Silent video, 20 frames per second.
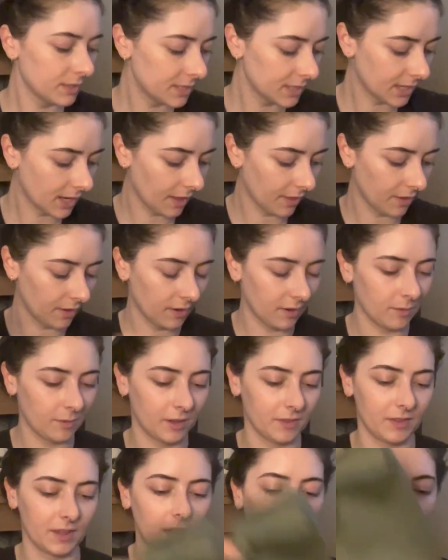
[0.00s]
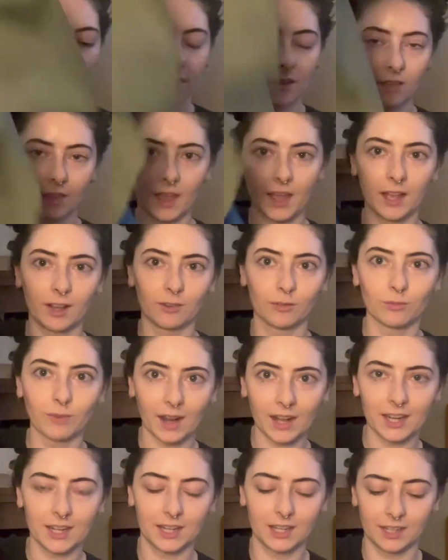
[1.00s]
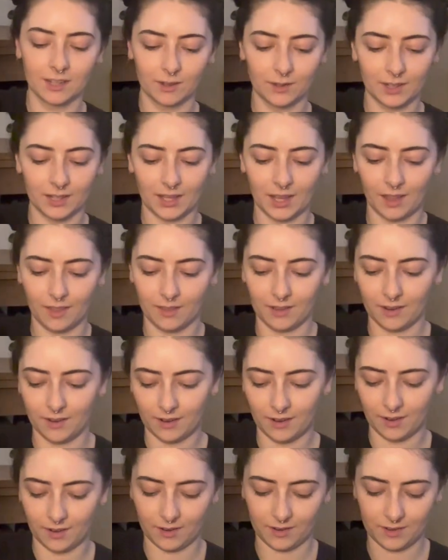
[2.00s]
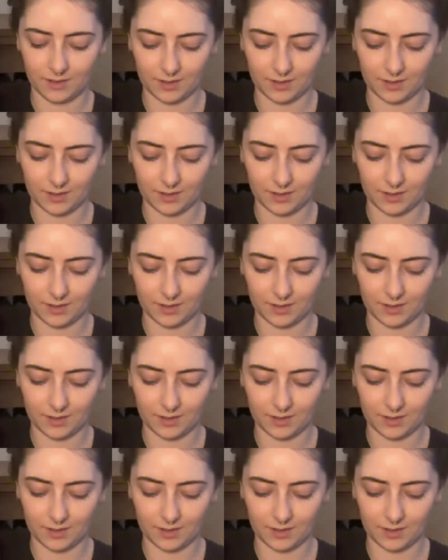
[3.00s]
together, we have the other leg ready to go together.